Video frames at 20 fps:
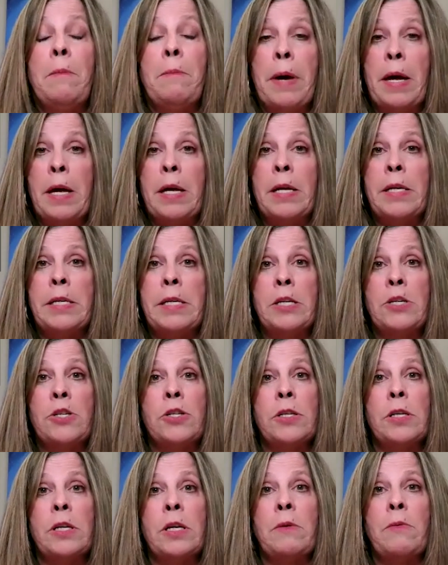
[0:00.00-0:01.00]
But
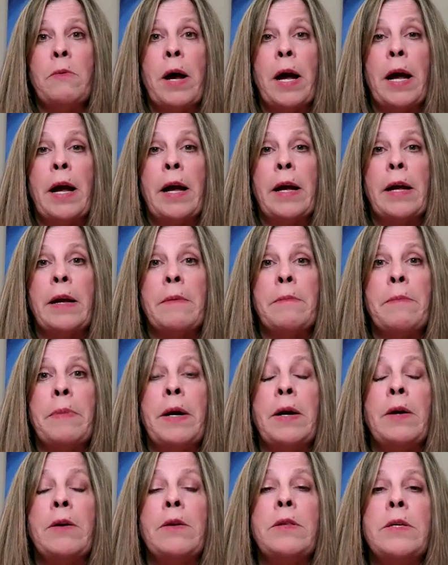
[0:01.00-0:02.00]
additionally, why I
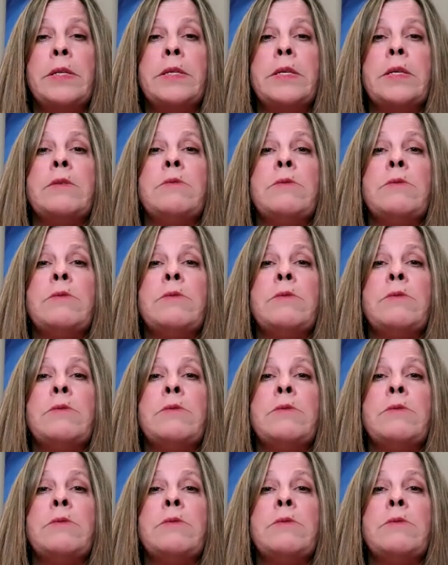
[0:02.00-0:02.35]
compared this